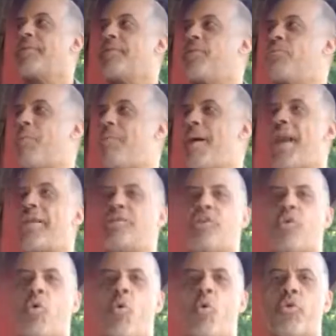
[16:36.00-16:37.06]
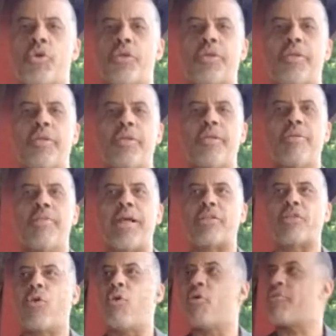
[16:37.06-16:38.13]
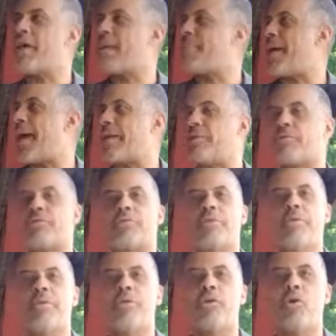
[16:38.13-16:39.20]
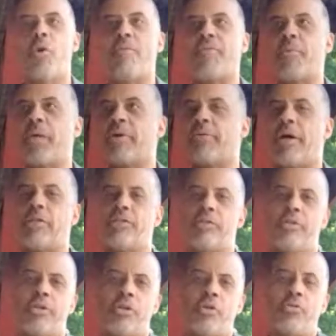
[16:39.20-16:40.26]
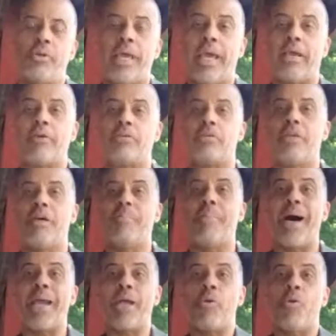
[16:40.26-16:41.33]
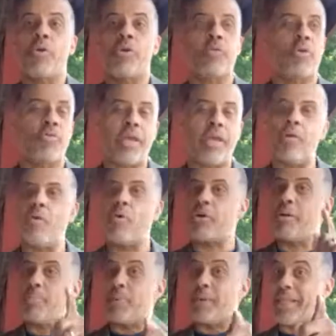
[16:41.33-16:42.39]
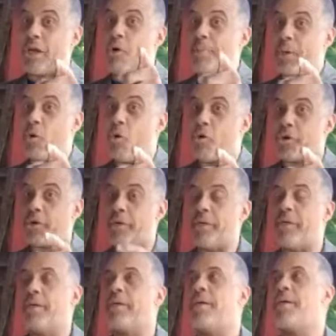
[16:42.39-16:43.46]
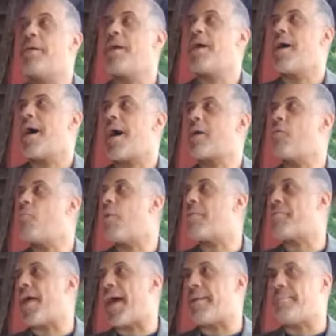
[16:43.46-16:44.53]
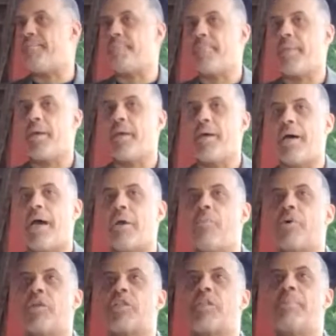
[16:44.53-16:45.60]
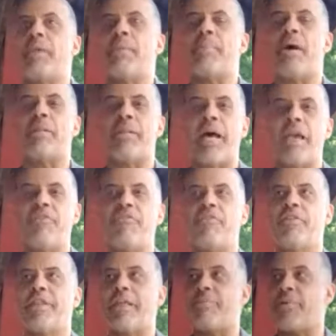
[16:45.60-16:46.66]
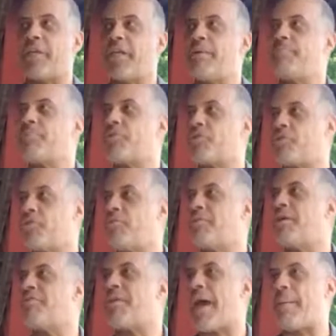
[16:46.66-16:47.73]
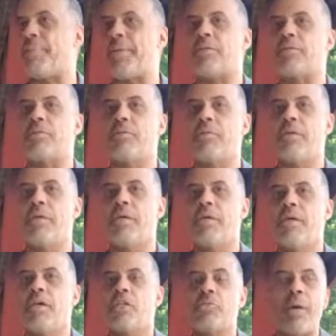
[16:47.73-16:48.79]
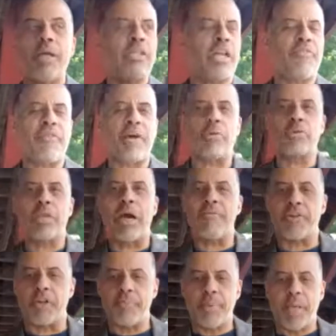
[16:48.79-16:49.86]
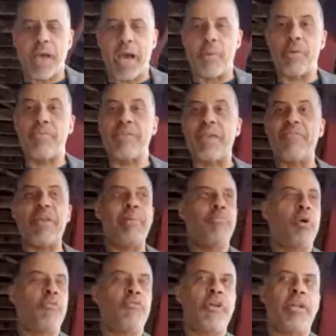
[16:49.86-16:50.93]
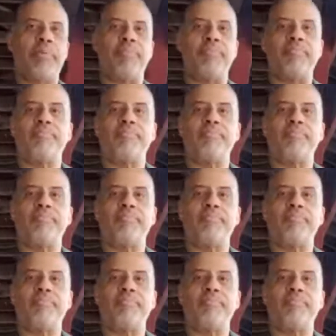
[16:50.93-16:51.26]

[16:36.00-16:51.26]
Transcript: What matters is order. That's all that matters. Whoever we crush, who cares? My order or their order, but there'll be order. I don't want that. I want us to be about life, liberty, pursuit of happiness. Duane said if I was governor, I would have given him more freedom.